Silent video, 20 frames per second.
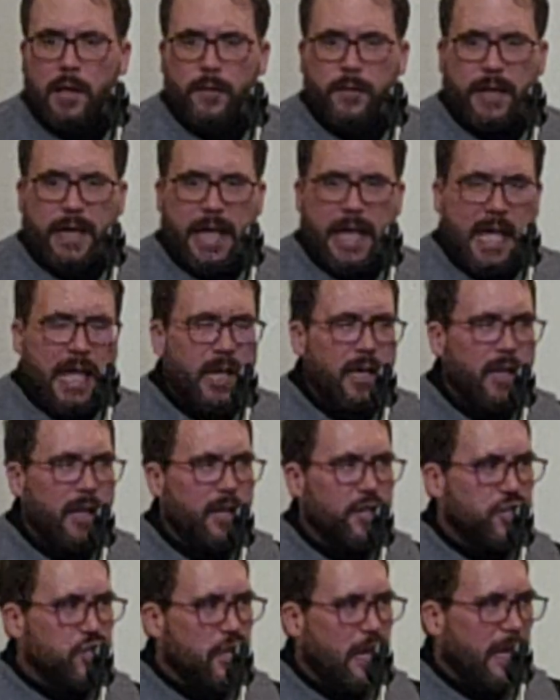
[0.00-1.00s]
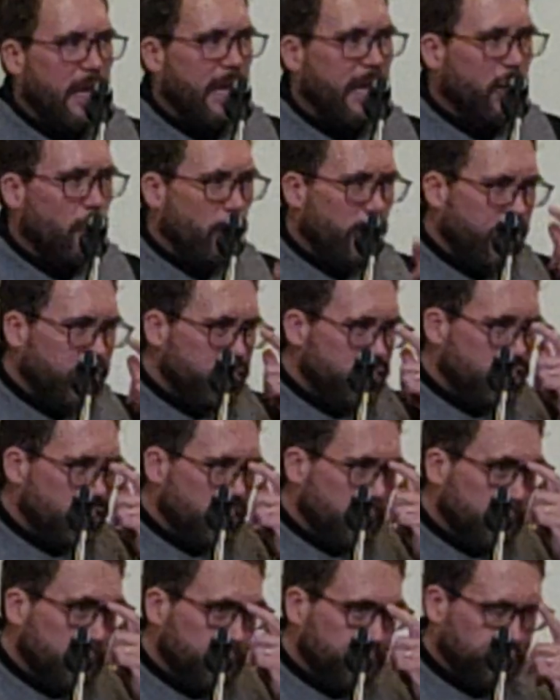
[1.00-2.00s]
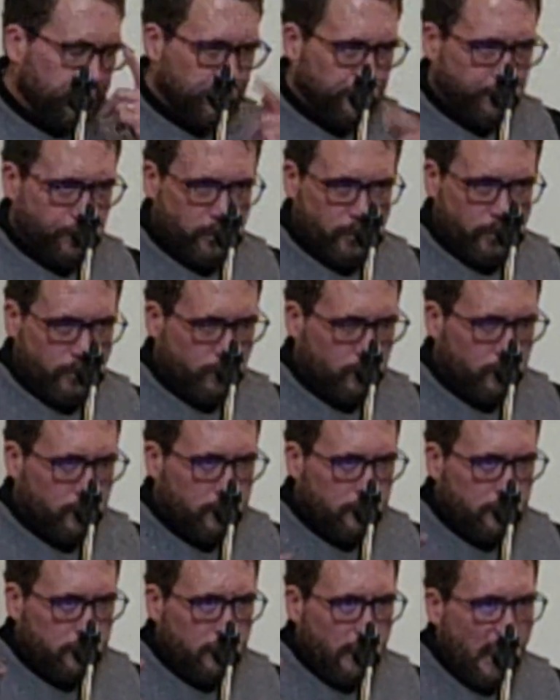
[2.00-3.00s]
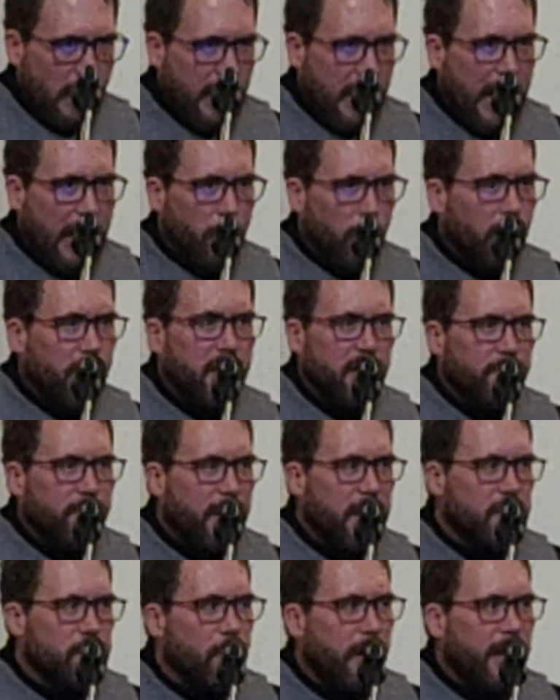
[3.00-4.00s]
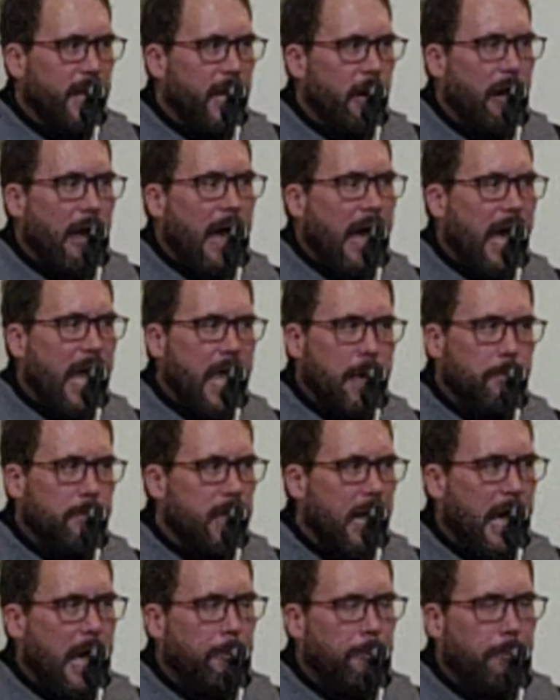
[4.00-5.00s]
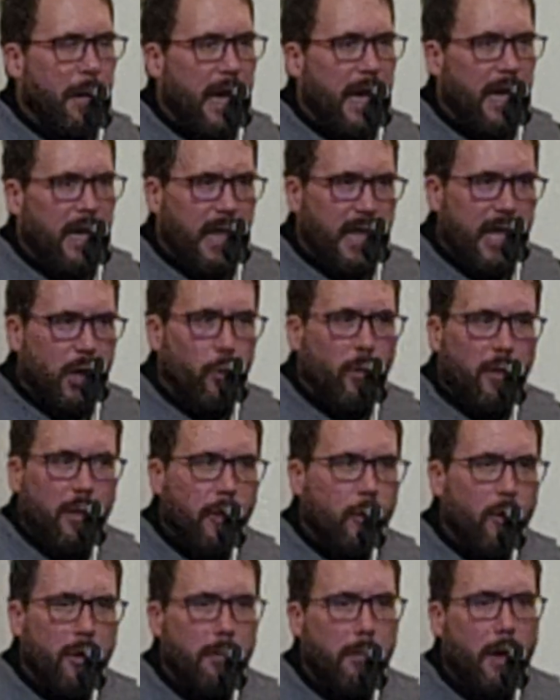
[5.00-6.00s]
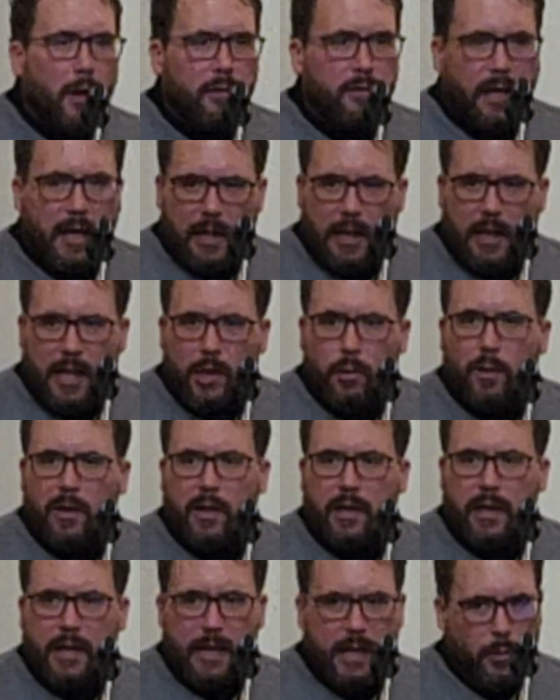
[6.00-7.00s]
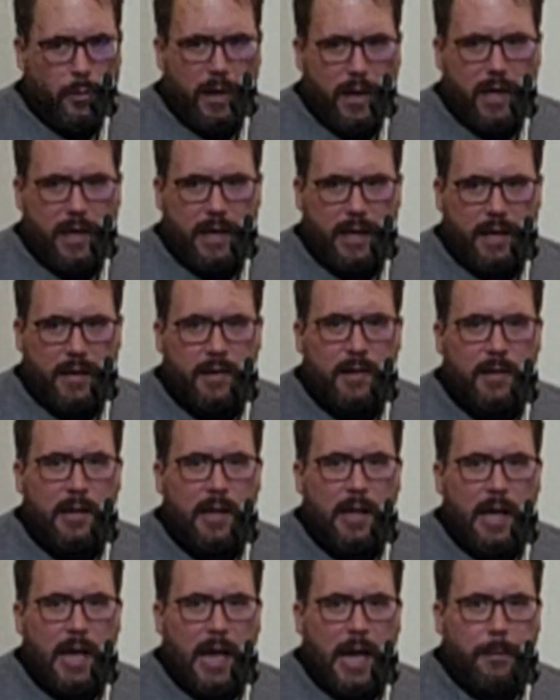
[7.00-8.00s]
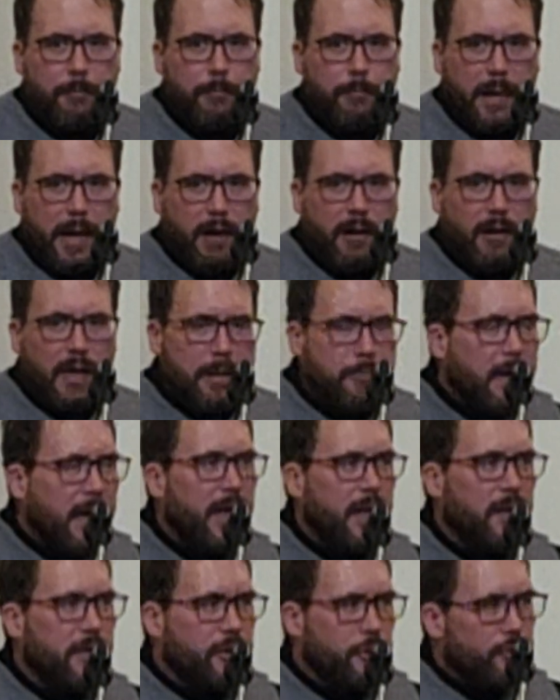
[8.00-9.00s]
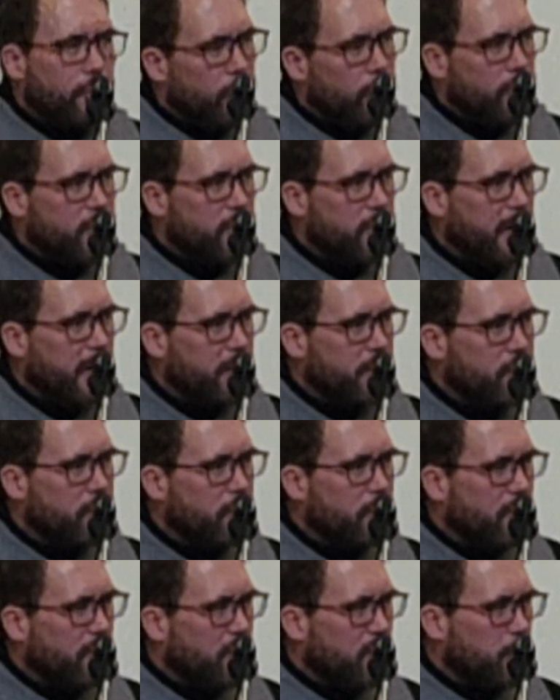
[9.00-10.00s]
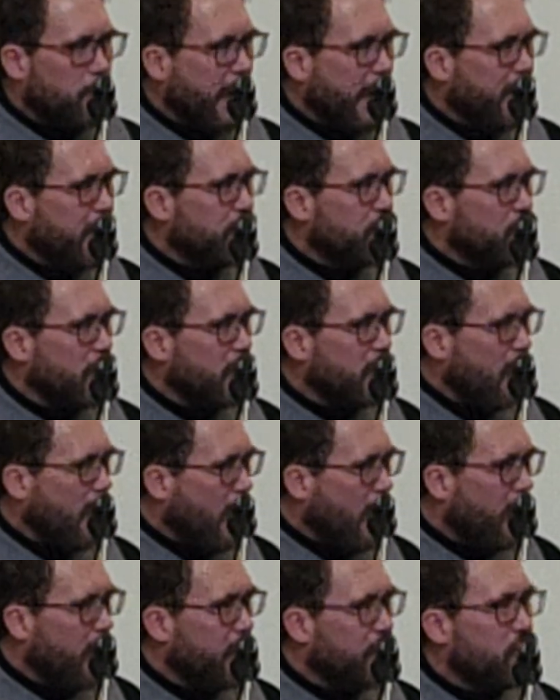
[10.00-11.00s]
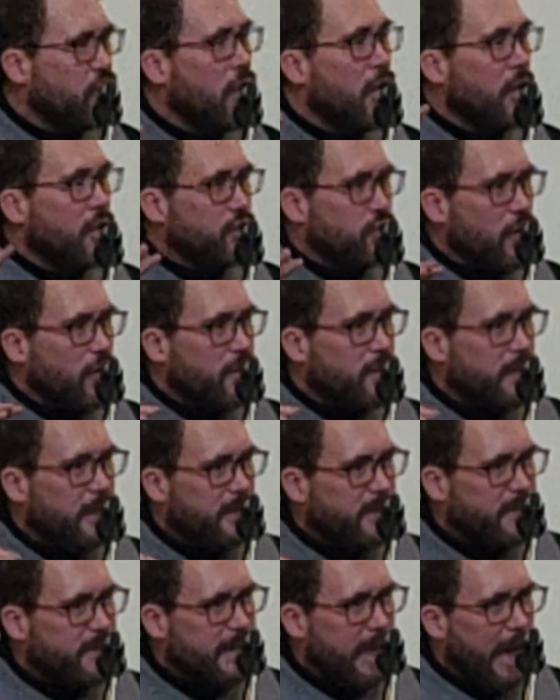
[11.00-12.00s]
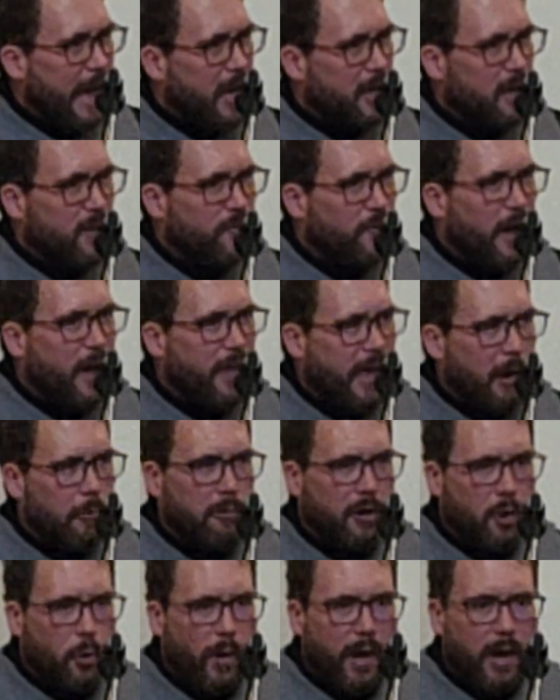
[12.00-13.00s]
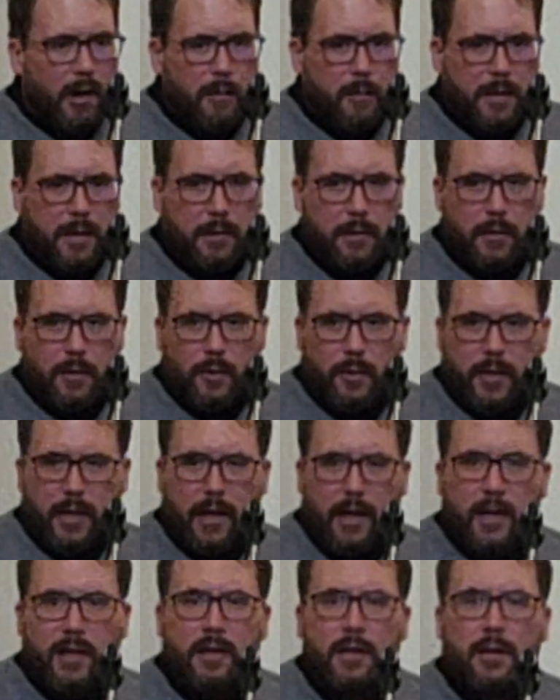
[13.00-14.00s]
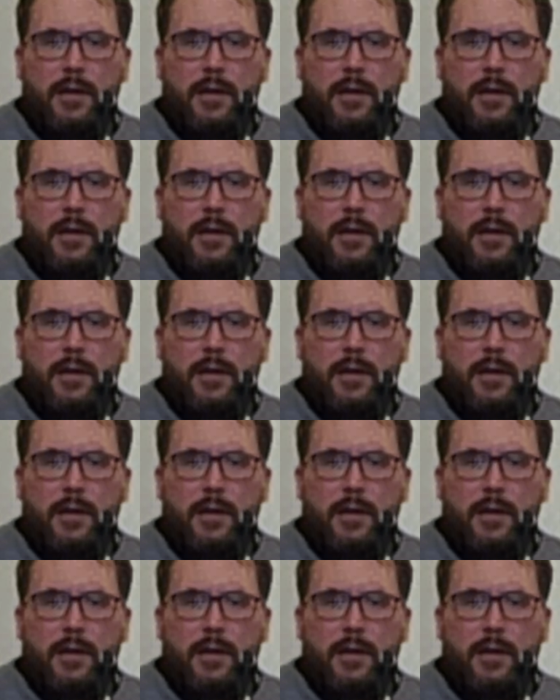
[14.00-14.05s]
The English language, and I would confess right here, I am not bilingual or multilingual in any way. I barely made it through 2 semesters of Spanish in college just to satisfy that requirement, okay?